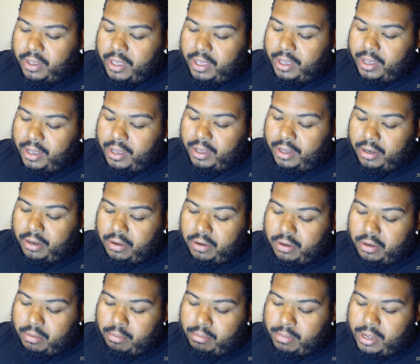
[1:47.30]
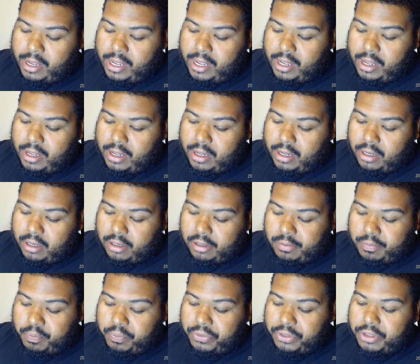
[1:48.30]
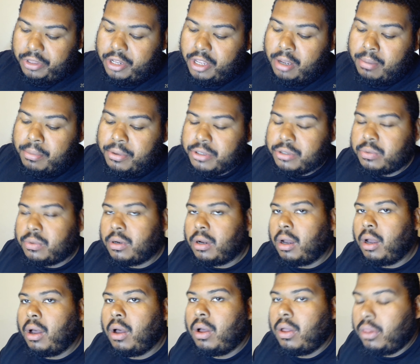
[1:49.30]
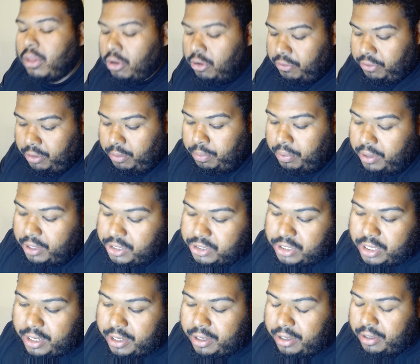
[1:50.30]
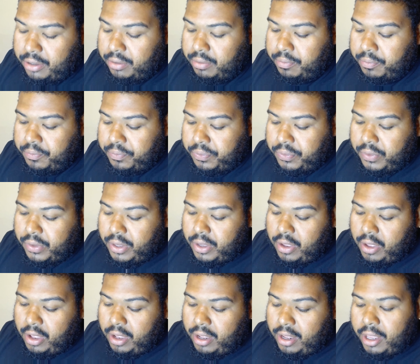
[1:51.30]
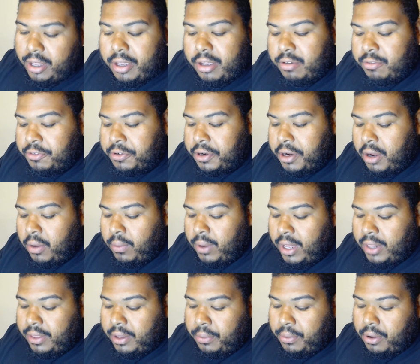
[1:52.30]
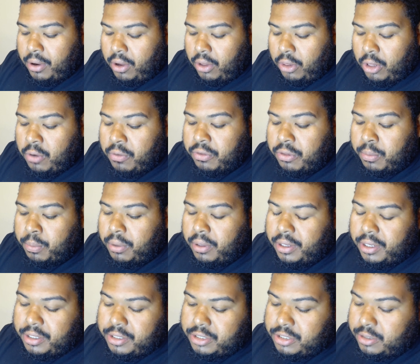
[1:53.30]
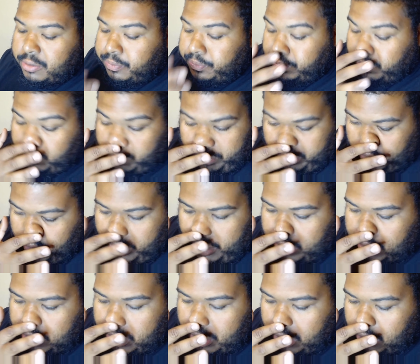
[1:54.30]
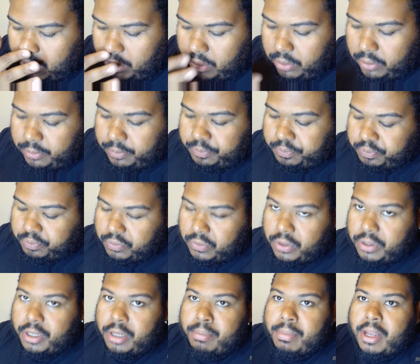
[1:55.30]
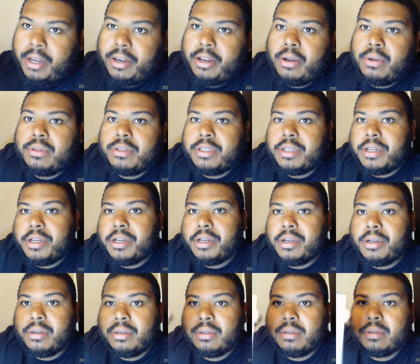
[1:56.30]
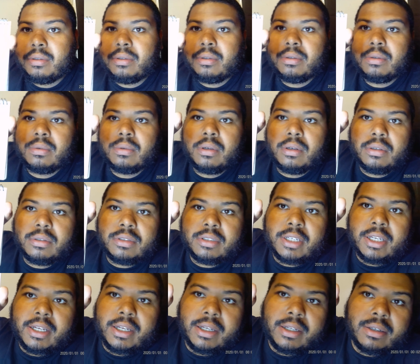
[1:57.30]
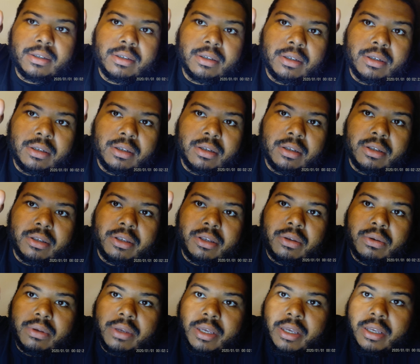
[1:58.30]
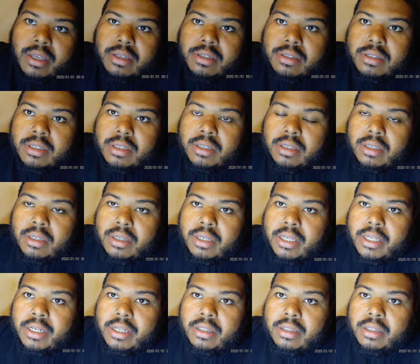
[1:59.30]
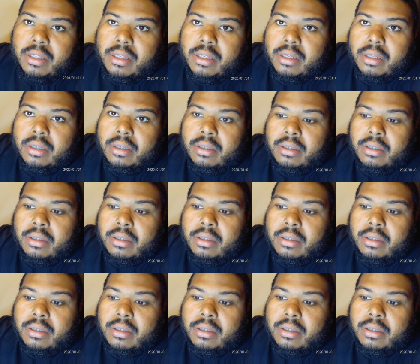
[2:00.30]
and my numbers were all over the place, and I couldn't figure out why they were all over the place. And so in my notes here, wrong side, you can't see anything.